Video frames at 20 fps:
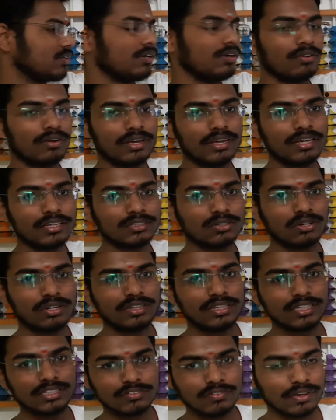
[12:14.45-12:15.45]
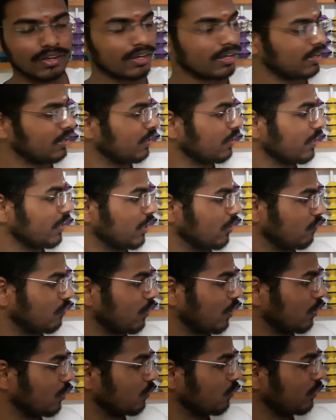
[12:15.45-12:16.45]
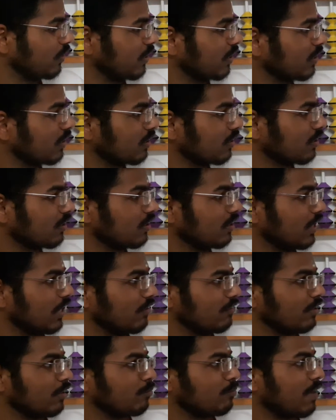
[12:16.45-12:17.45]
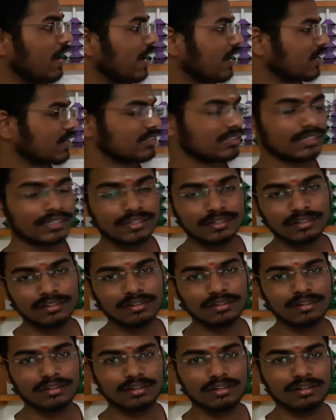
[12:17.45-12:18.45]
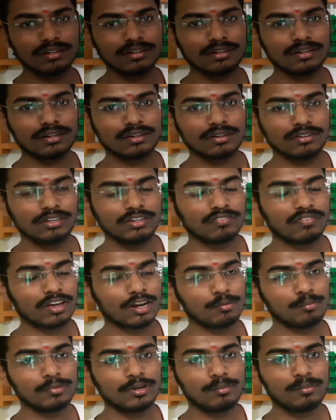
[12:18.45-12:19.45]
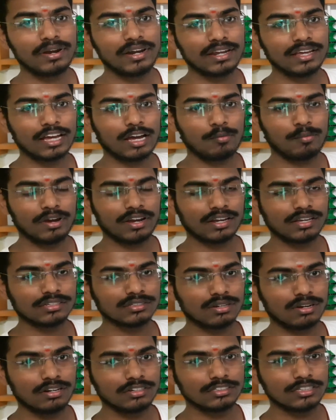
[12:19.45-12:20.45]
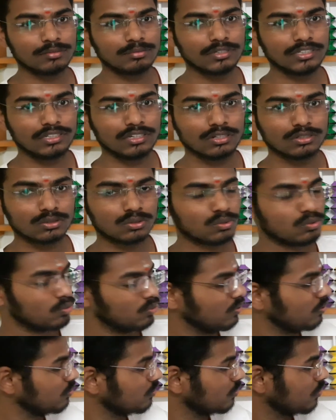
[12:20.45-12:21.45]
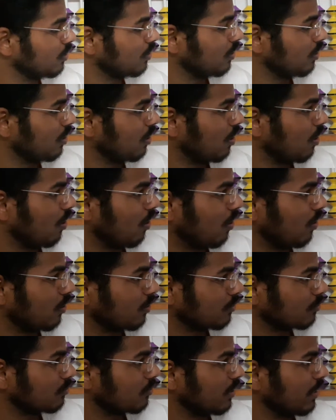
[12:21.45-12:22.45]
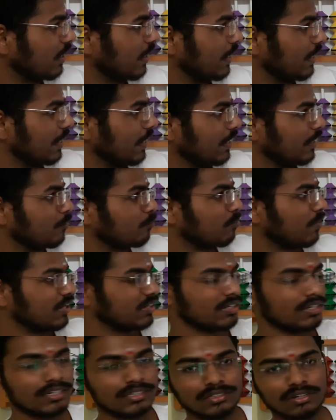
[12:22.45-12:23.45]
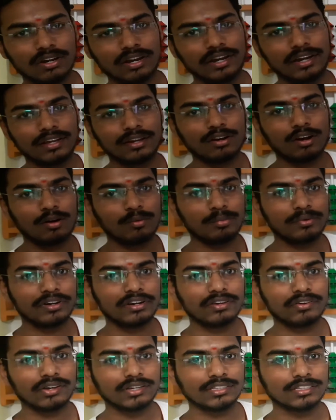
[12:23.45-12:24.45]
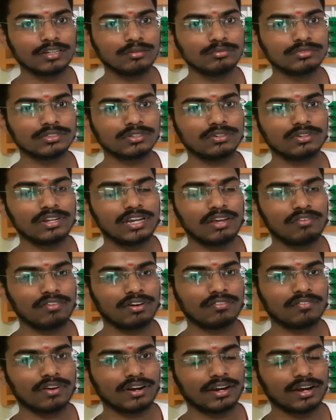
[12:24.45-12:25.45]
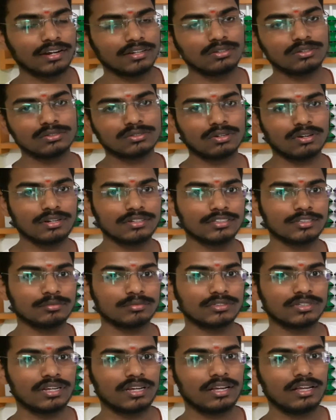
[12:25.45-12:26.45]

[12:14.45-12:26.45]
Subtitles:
Okay, so in this way, if you are doing, if you are practicing, if you are implementing abacus concepts in your school or in any puzzles or any competitive exam, so you'll never forget those concepts.